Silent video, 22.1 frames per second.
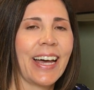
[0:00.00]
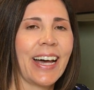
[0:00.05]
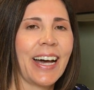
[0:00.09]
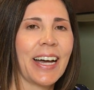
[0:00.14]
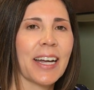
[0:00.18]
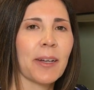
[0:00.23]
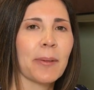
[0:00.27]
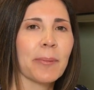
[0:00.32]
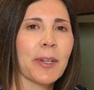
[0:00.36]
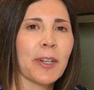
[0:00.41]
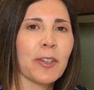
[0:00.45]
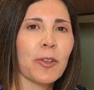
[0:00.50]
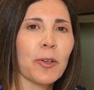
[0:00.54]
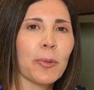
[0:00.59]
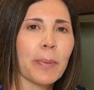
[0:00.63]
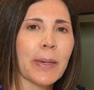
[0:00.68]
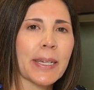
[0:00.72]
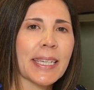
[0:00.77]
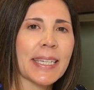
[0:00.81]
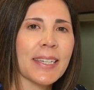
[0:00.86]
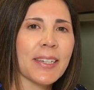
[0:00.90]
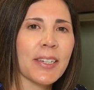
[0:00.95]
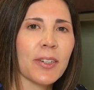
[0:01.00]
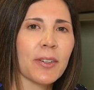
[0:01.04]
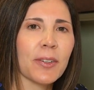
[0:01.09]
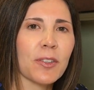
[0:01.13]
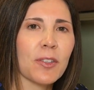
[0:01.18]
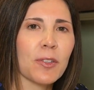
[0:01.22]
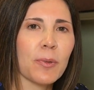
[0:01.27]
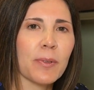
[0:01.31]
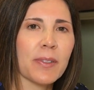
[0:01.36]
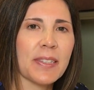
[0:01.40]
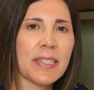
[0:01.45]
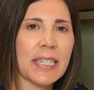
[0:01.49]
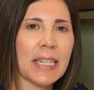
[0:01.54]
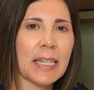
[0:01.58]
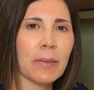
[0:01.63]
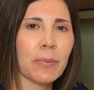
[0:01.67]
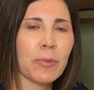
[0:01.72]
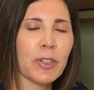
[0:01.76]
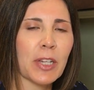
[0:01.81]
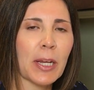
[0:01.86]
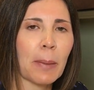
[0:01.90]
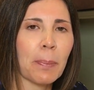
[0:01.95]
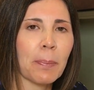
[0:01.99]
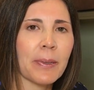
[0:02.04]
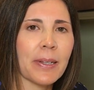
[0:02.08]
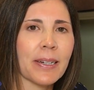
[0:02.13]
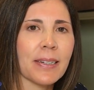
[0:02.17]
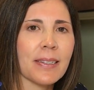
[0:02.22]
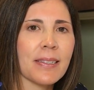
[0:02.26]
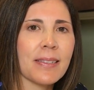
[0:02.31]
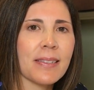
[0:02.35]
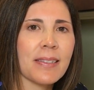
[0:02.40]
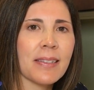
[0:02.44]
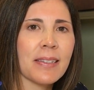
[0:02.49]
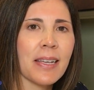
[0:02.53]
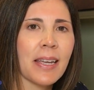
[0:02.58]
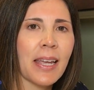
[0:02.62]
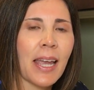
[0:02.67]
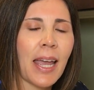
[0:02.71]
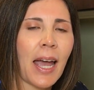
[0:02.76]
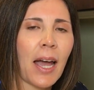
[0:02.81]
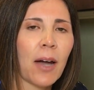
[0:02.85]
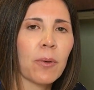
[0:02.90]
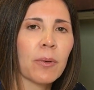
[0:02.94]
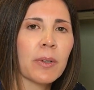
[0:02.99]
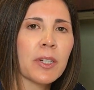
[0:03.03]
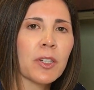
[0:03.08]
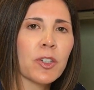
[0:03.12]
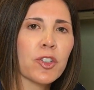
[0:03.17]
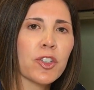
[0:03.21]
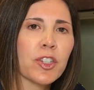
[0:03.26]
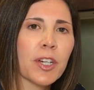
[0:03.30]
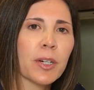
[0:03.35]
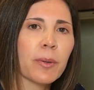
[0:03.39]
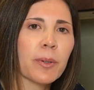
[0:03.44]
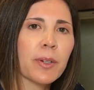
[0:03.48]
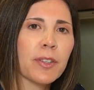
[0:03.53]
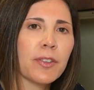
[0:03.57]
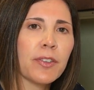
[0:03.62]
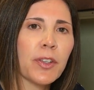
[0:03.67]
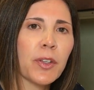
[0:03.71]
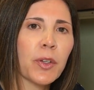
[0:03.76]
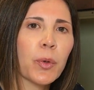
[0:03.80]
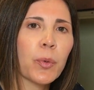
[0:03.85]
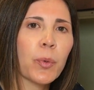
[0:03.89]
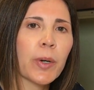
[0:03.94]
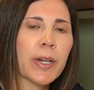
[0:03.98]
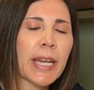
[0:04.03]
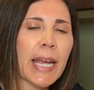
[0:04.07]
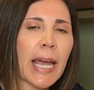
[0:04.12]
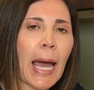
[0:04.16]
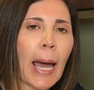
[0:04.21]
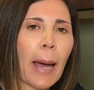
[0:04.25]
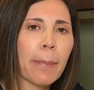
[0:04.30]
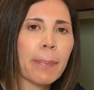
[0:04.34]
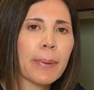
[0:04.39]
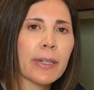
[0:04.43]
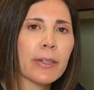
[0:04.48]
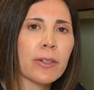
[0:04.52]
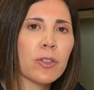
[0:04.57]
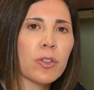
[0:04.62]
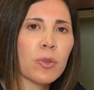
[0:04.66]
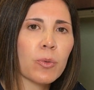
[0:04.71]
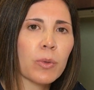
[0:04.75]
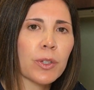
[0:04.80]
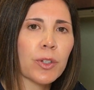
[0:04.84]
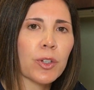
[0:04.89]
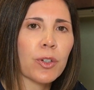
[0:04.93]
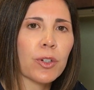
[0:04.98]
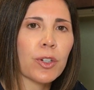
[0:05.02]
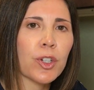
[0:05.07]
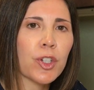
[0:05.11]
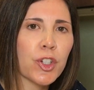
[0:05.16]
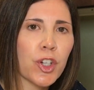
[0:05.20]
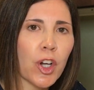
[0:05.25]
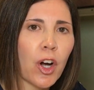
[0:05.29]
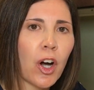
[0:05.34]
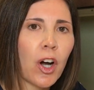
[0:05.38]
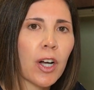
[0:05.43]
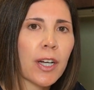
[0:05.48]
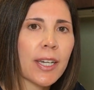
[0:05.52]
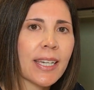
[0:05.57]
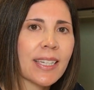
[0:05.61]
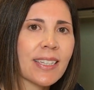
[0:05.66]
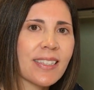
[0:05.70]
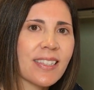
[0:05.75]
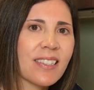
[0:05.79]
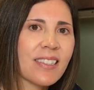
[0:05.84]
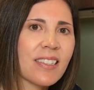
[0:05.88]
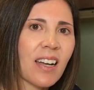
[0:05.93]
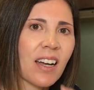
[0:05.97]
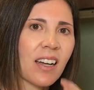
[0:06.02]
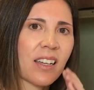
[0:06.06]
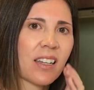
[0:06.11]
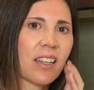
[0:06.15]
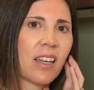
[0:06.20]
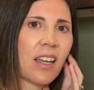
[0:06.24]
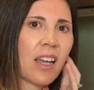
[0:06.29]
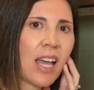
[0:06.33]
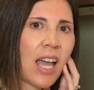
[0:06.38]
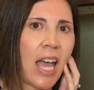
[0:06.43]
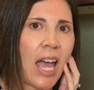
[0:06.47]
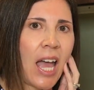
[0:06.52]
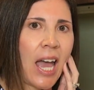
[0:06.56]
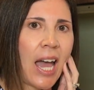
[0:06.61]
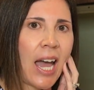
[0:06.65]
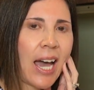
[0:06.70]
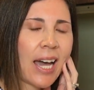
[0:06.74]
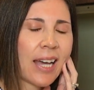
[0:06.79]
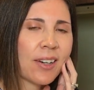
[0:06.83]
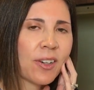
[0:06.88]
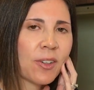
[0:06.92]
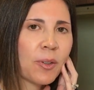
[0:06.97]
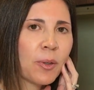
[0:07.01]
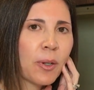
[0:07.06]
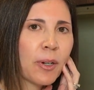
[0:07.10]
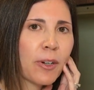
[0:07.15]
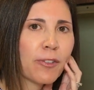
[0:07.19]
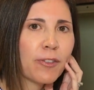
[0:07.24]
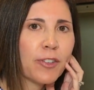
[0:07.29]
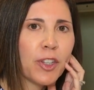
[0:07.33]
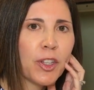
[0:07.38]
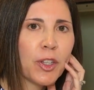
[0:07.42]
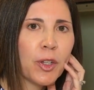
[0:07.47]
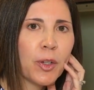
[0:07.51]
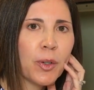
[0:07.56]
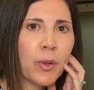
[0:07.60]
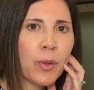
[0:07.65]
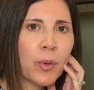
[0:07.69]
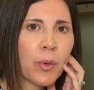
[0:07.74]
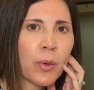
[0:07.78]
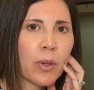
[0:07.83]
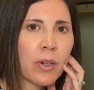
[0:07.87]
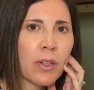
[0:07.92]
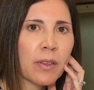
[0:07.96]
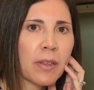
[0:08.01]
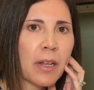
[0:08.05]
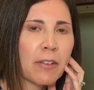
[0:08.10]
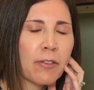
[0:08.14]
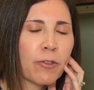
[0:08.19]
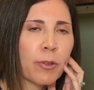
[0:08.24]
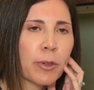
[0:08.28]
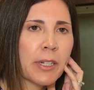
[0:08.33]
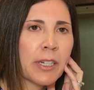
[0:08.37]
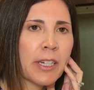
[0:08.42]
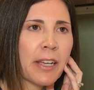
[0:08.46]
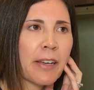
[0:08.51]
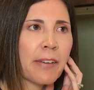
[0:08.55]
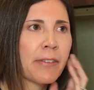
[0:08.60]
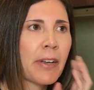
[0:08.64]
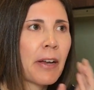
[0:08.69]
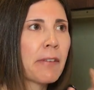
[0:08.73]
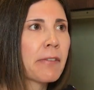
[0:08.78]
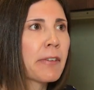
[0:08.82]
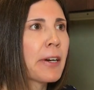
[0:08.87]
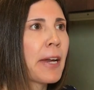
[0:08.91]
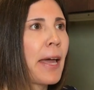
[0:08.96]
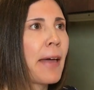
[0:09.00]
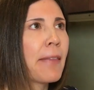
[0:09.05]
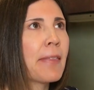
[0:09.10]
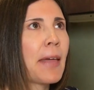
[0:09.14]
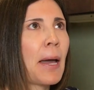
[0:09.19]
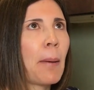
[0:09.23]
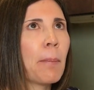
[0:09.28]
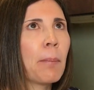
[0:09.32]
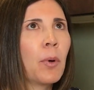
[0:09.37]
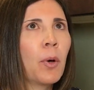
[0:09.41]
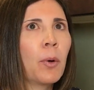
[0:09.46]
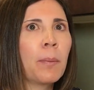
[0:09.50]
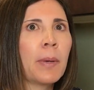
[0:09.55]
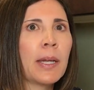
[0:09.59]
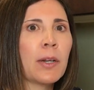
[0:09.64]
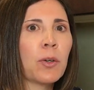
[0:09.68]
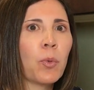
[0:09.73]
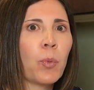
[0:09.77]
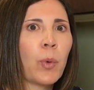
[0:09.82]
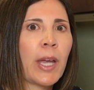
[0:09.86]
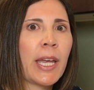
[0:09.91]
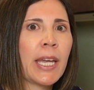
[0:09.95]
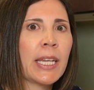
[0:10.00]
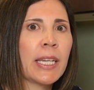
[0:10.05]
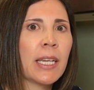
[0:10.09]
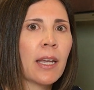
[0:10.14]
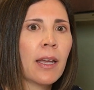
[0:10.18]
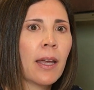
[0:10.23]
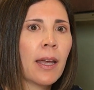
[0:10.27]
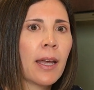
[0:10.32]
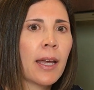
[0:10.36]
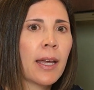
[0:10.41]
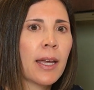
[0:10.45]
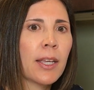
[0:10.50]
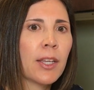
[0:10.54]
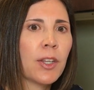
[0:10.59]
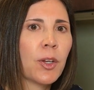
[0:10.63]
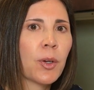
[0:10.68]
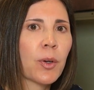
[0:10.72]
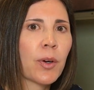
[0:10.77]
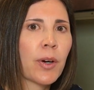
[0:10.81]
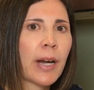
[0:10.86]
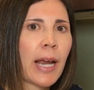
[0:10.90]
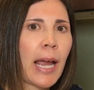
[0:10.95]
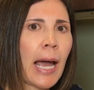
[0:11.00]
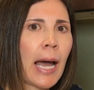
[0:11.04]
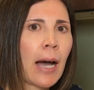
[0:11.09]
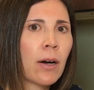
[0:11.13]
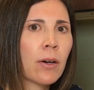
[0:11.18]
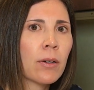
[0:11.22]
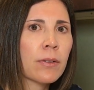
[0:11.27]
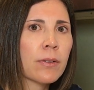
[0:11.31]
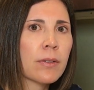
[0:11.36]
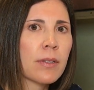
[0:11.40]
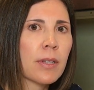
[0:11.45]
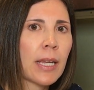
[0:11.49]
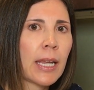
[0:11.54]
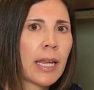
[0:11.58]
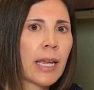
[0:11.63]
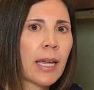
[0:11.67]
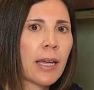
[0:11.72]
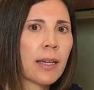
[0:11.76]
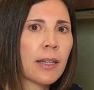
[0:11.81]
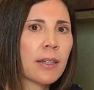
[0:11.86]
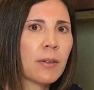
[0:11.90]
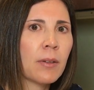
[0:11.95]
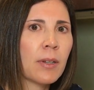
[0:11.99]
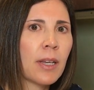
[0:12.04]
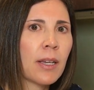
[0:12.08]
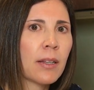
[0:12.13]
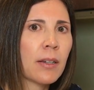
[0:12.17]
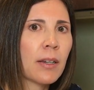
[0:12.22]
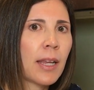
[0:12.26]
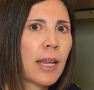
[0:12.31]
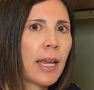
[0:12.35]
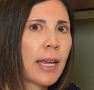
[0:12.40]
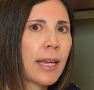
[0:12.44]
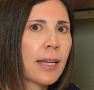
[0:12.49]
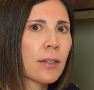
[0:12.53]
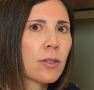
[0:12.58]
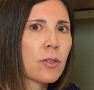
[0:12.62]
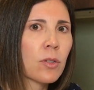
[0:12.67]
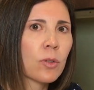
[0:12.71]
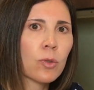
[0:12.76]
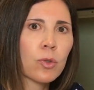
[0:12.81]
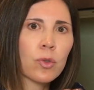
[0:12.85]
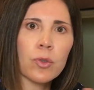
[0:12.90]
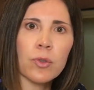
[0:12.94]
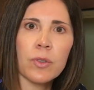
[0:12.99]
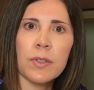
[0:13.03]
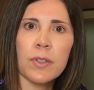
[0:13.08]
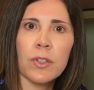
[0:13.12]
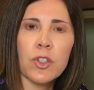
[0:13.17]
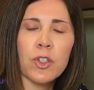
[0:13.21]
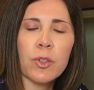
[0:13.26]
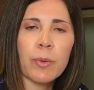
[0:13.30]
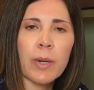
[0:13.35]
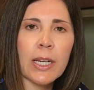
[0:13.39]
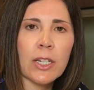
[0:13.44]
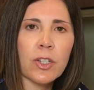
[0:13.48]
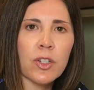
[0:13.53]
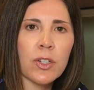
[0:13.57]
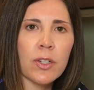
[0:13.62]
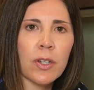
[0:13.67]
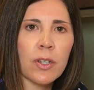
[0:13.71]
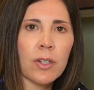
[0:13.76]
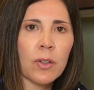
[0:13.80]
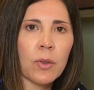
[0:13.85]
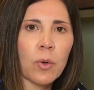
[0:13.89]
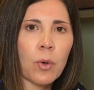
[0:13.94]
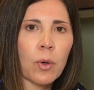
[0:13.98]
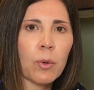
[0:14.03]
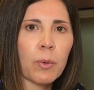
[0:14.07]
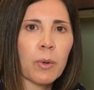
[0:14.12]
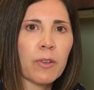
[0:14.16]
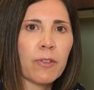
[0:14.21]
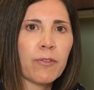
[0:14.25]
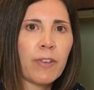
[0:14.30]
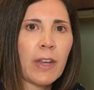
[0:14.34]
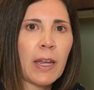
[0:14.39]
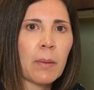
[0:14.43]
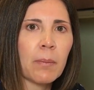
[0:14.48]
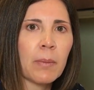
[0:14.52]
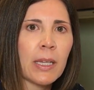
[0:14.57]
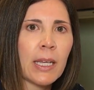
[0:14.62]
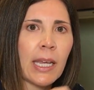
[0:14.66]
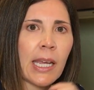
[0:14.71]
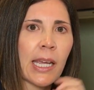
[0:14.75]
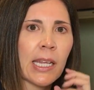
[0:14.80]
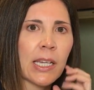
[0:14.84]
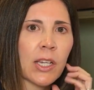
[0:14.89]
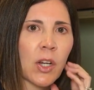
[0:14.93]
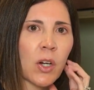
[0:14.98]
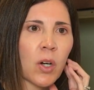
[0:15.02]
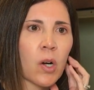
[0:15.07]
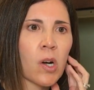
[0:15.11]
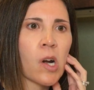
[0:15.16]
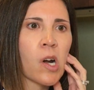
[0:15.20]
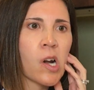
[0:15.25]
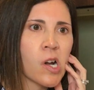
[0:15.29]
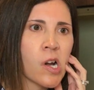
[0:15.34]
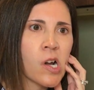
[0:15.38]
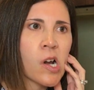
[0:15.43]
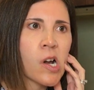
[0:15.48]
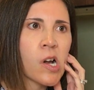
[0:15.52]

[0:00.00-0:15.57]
Hi, I'm Dr. Becky Coats with TMJ. I want to share with you what happens when your jaw gets stuck. I don't know if you or a loved one have ever had that moment when you're out and in a social situation or with family and you're